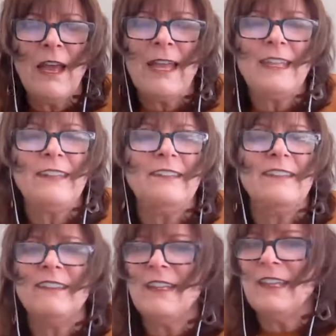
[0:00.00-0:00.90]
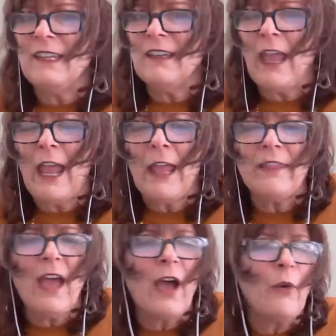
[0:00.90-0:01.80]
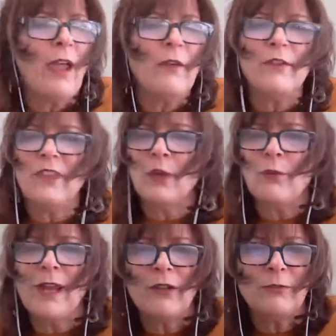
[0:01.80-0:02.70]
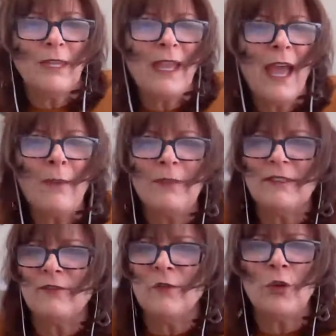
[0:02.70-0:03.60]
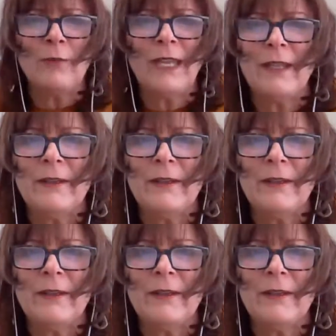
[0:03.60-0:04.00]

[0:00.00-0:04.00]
I can see how everything around me happens for me.